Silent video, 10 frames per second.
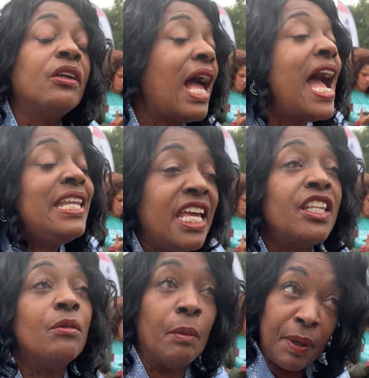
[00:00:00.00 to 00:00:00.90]
I need
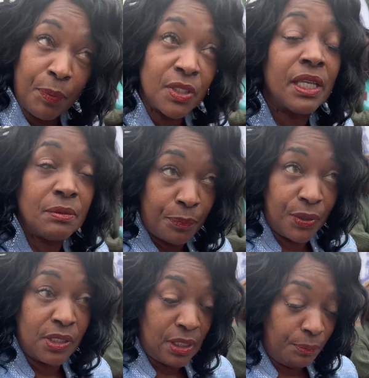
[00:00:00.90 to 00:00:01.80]
them to be
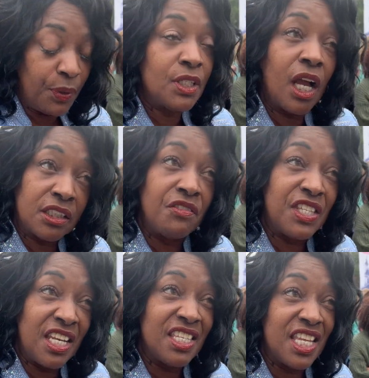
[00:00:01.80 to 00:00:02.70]
productive
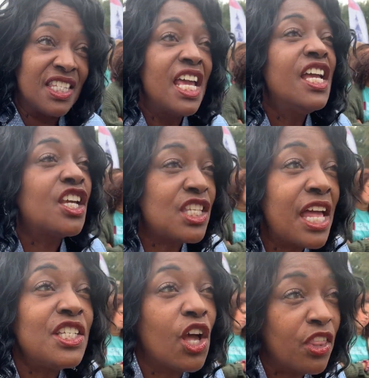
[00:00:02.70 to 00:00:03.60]
citizens because
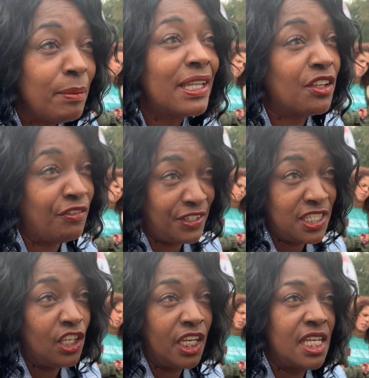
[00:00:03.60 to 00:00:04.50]
I tell them at the
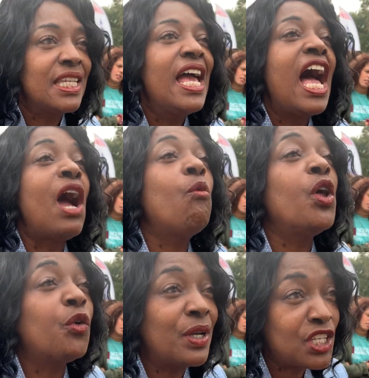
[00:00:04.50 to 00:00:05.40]
facilities, I
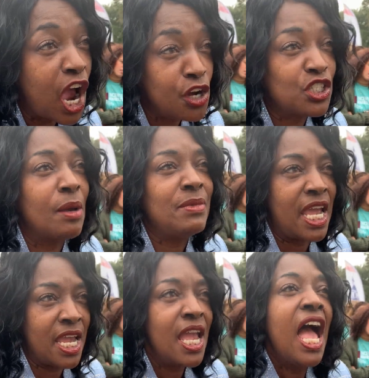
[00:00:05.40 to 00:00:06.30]
want to retire
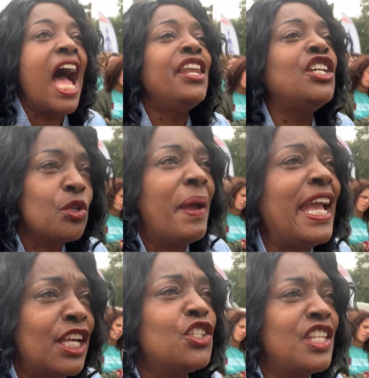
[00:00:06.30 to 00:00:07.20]
someday. I need you
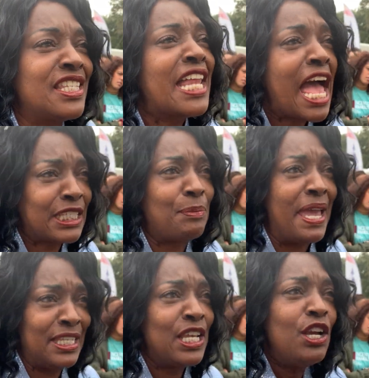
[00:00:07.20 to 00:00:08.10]
paying into this tax
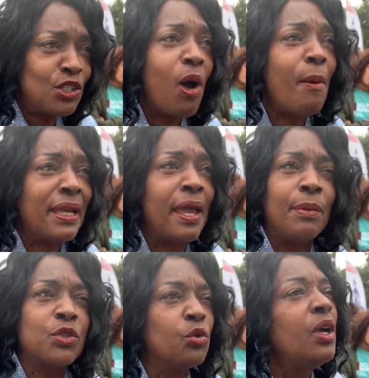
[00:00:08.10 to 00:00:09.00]
base, so I'll be
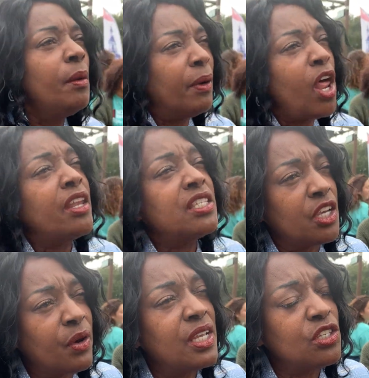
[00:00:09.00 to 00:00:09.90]
able to. But on a
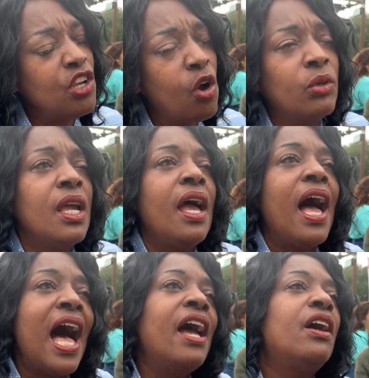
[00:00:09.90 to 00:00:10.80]
serious note,
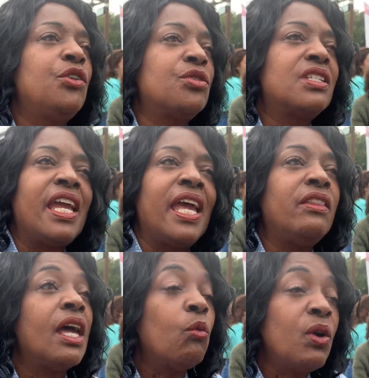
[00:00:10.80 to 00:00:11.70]
I
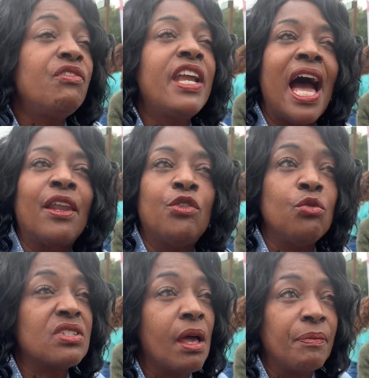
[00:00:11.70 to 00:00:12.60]
understand that we've got to do
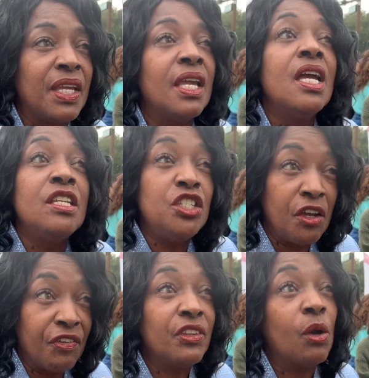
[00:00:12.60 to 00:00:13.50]
something
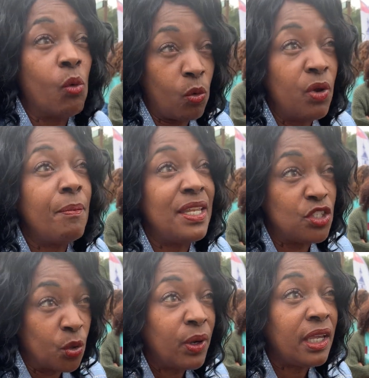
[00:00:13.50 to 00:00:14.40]
different than what we've been
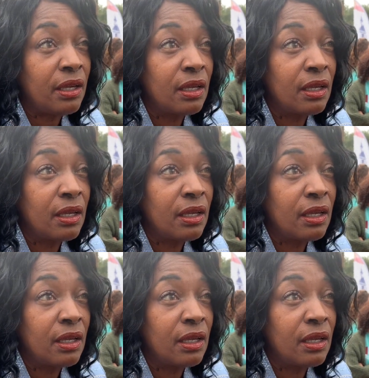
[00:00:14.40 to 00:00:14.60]
doing